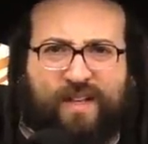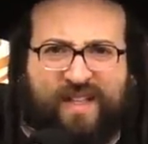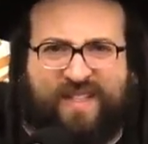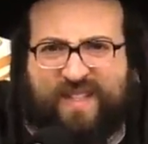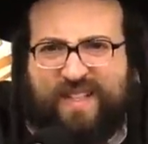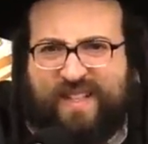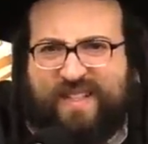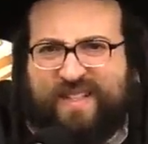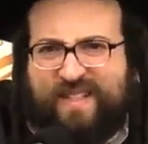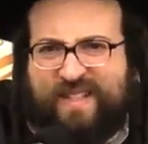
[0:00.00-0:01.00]
It
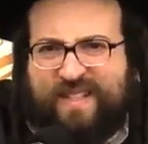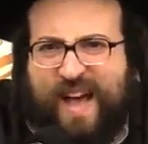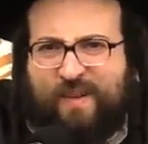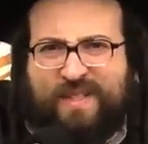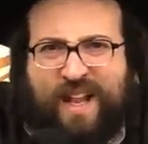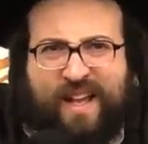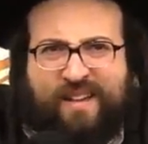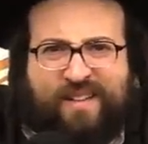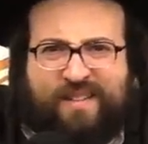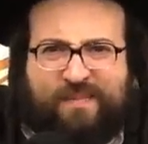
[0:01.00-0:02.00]
sounds
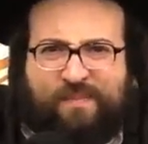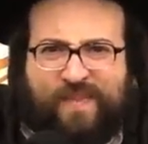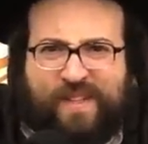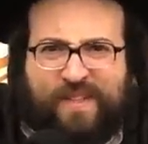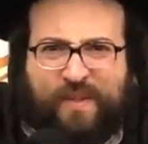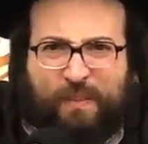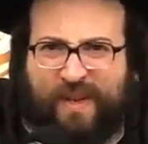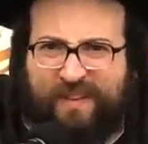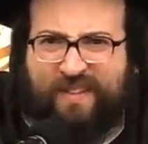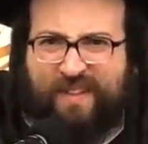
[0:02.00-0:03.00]
like
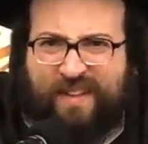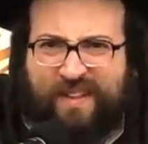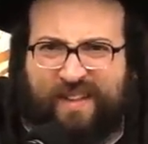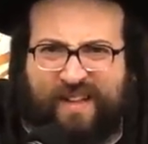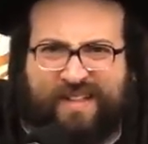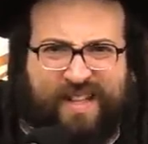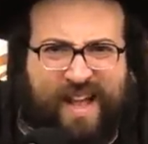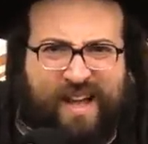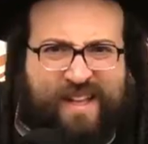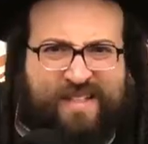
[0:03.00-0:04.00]
stupidity.
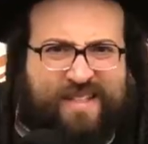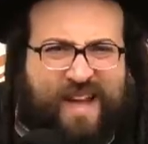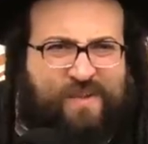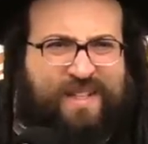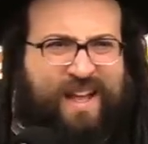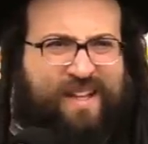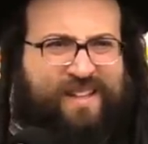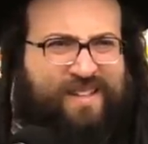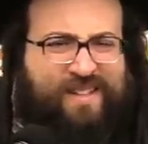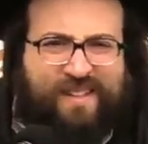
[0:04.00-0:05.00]
It sounds
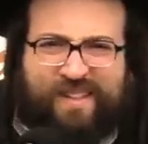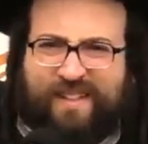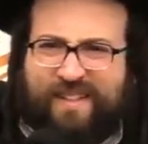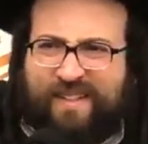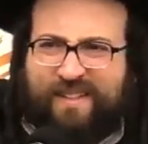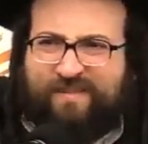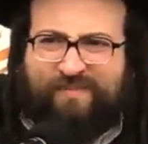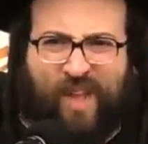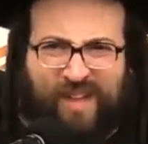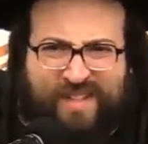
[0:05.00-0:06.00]
like
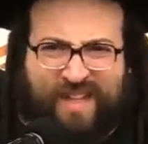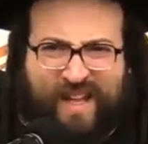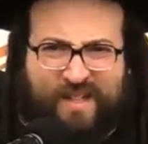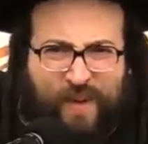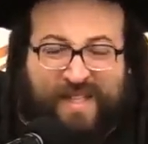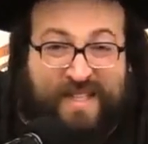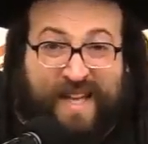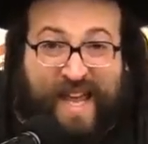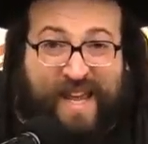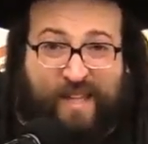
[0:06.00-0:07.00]
nonsense. What,
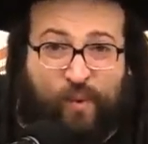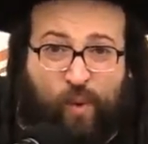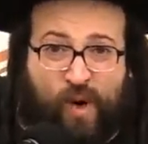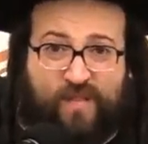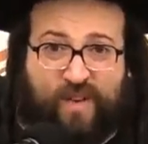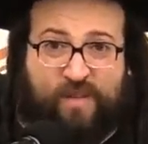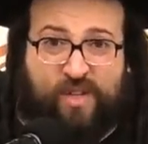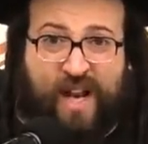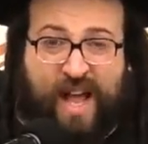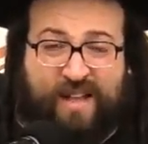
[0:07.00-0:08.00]
saying the words from
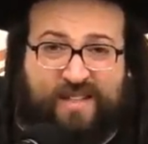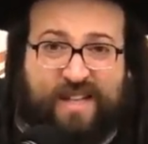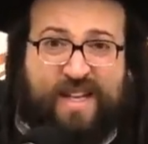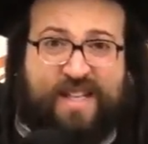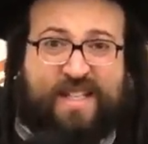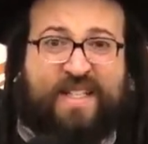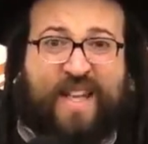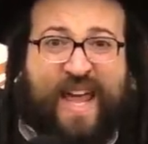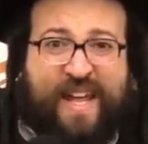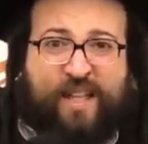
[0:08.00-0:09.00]
Ishmael,
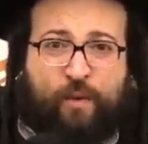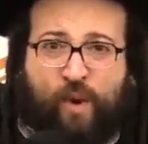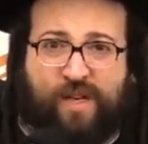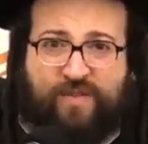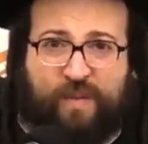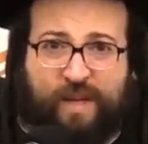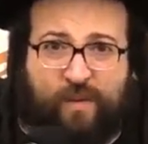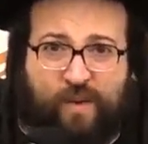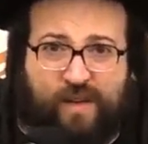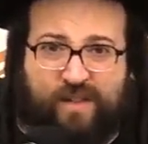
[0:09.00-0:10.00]
saying the words from
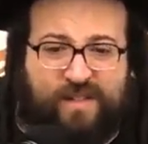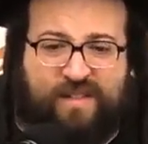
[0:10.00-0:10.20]
Gemara?